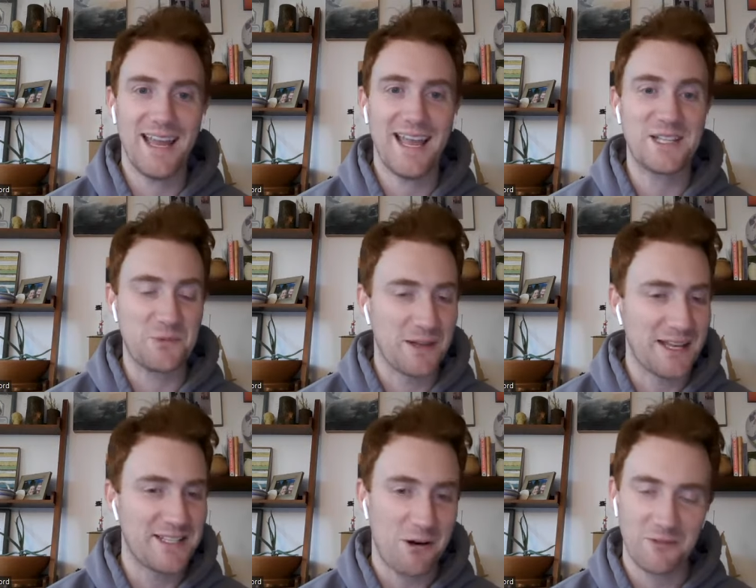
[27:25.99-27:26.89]
It's real.
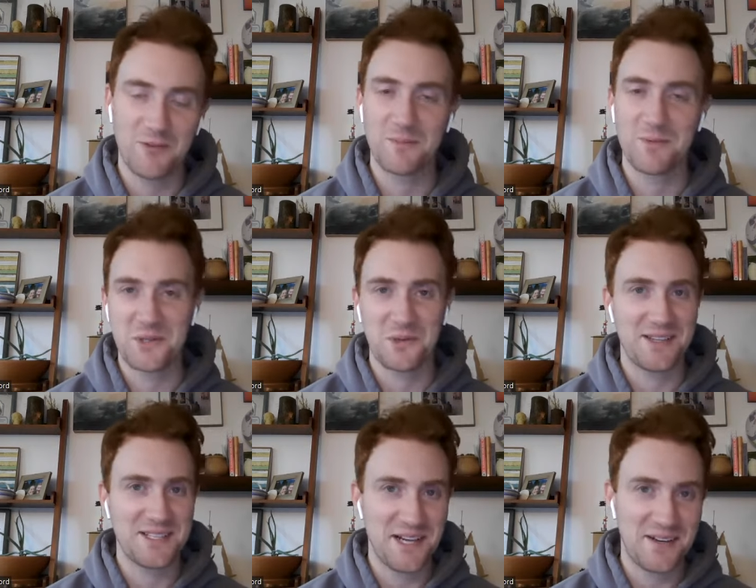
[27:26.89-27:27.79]
It's hard for him to score
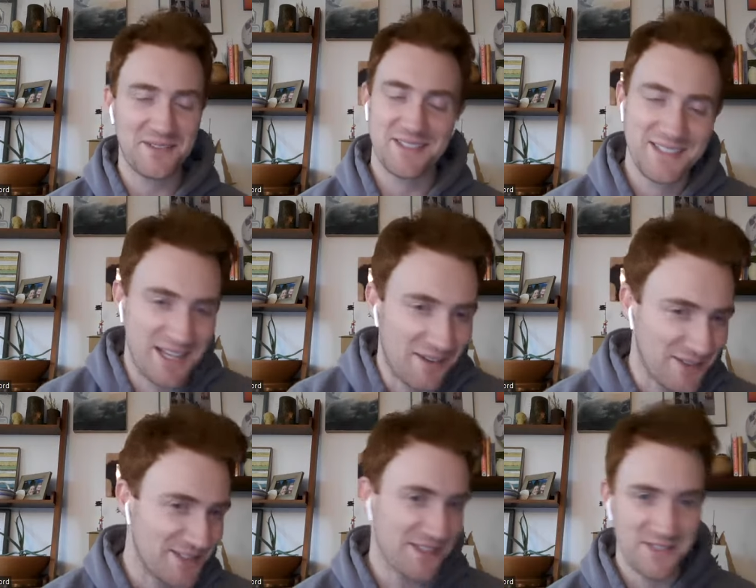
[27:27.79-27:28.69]
in this offense because the
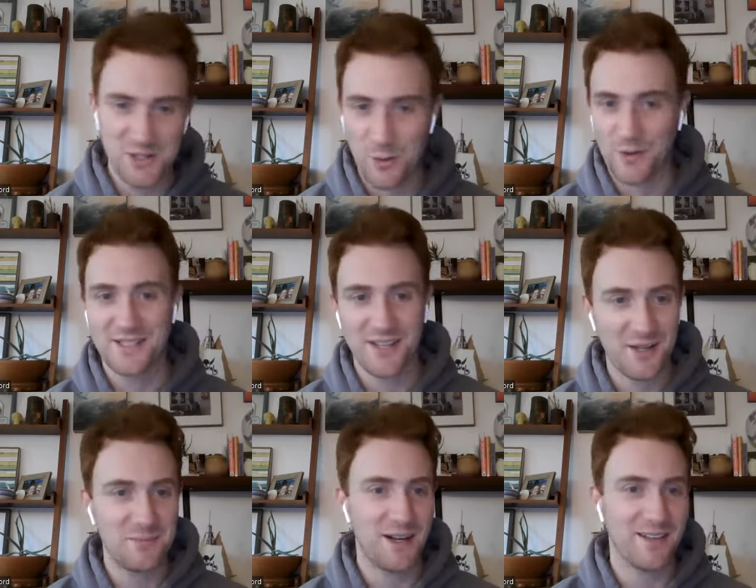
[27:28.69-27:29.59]
offense doesn't score a
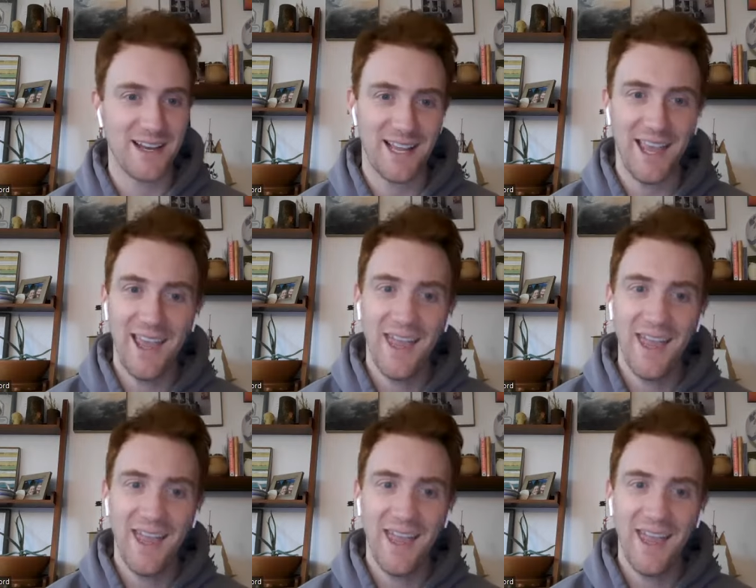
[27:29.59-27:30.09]
ton, but like